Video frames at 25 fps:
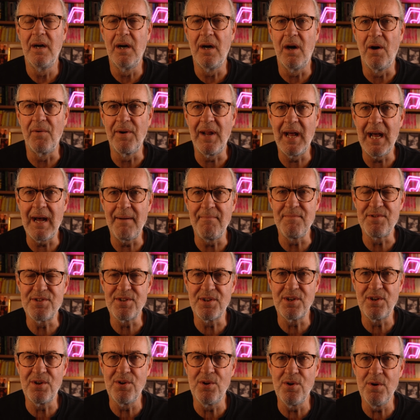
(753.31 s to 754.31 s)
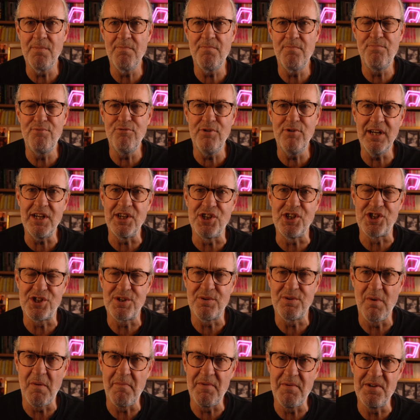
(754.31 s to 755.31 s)
on Hampton Court
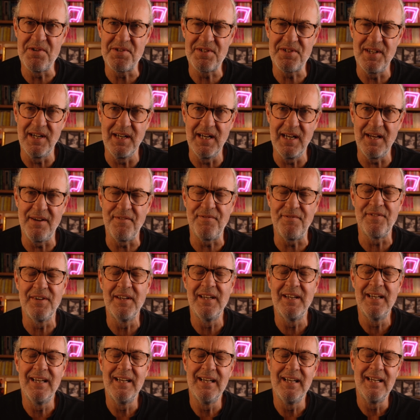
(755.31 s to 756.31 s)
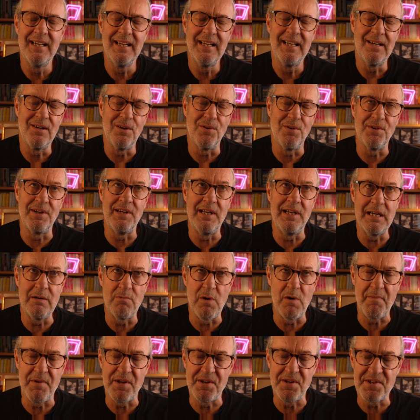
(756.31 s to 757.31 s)
Bridge, where we used to live, or near
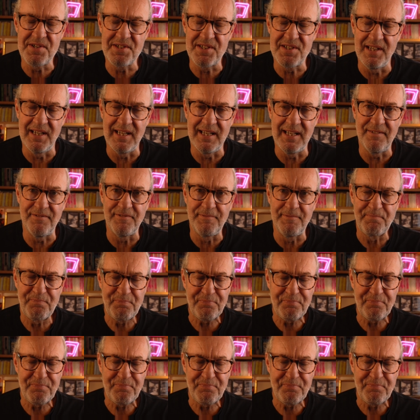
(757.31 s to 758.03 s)
where we used to live.